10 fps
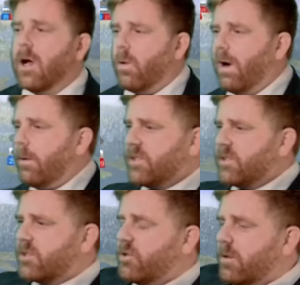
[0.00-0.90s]
While we
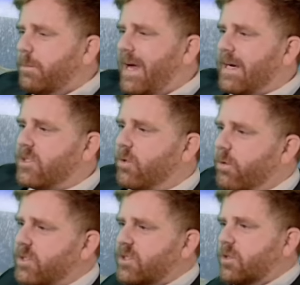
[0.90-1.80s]
scoot back
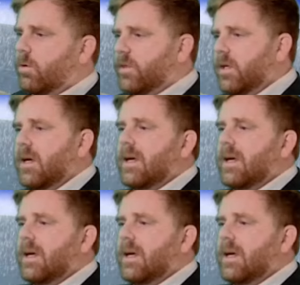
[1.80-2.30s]
towards the north,